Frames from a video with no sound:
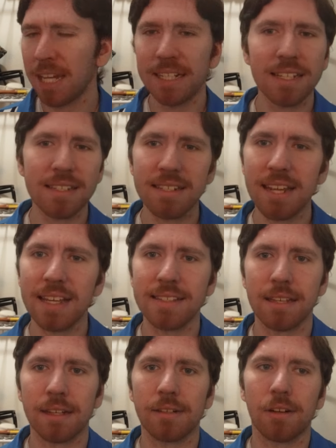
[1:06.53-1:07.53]
It doesn't
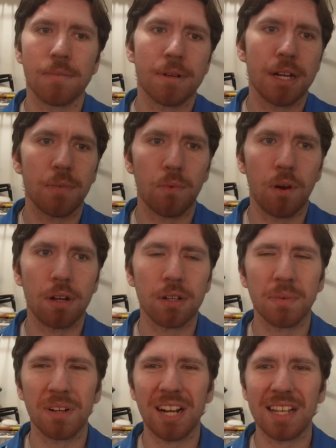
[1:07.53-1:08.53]
taste like carbonated
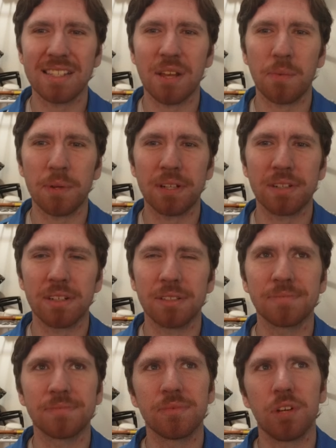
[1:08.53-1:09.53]
water where it has that weird,
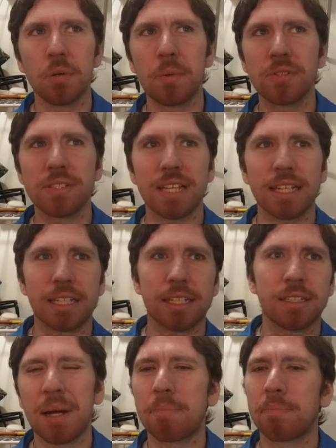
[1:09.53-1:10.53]
almost
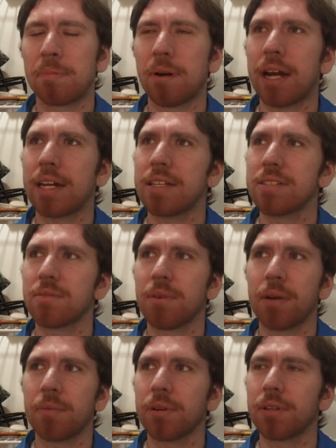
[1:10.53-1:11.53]
like, not briny is the
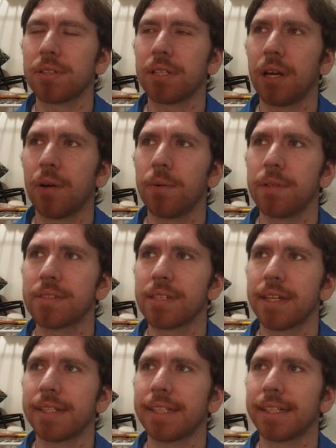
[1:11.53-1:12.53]
right word, no. It's
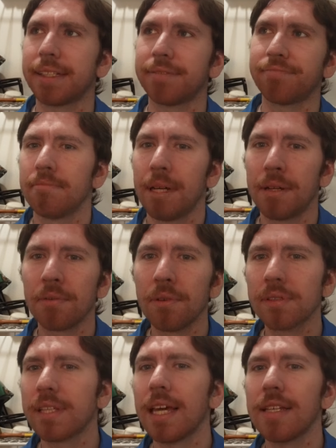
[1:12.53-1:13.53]
like a
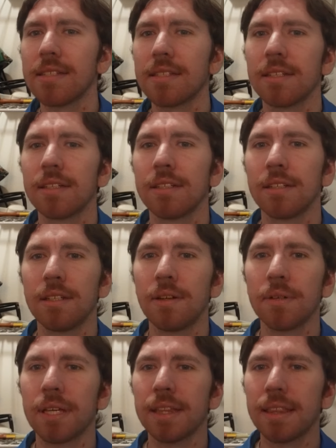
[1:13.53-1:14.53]
mineral taste. You
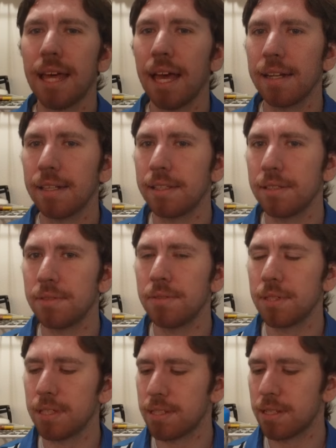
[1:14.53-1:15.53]
don't get that. You
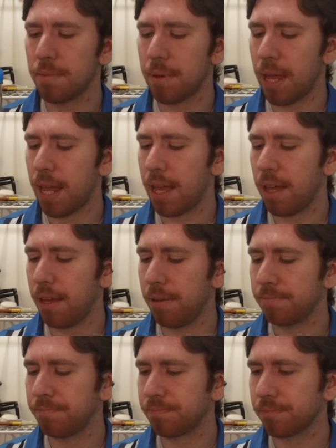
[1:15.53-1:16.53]
do get some,
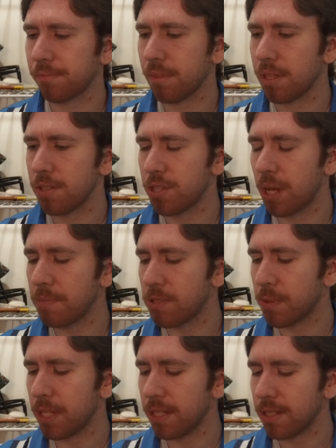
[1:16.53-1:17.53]
um, some
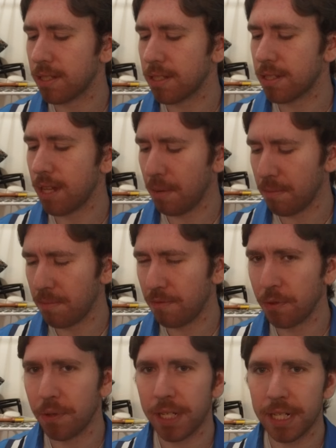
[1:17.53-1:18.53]
sweetness and some
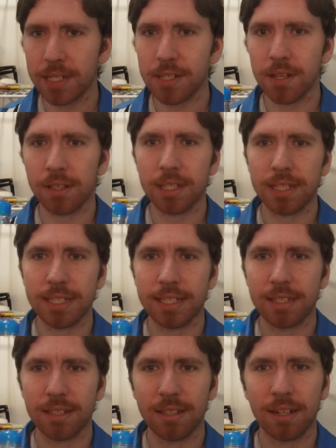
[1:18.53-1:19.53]
fruitiness on the
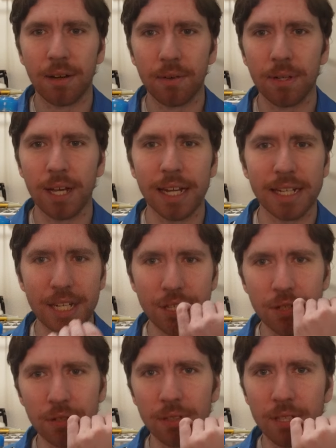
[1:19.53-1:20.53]
you know,
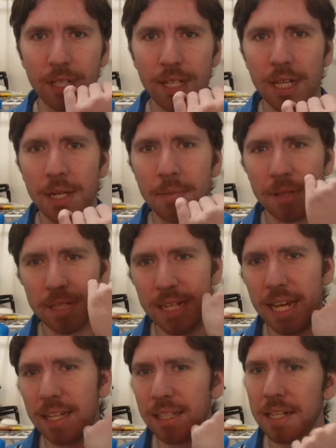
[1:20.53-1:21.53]
initial, but the
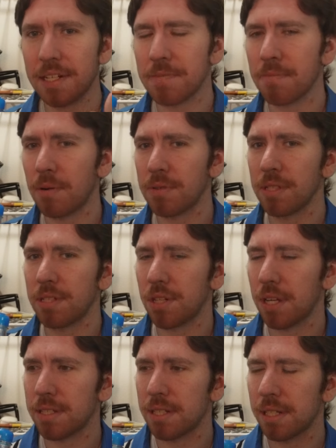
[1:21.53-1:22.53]
tail end is mostly
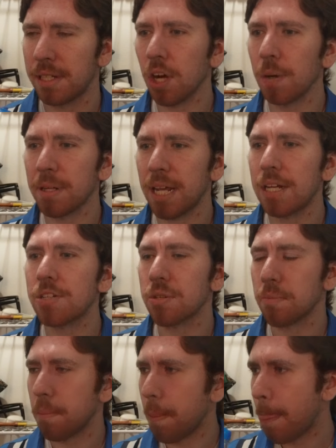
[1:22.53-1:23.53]
just carbonation.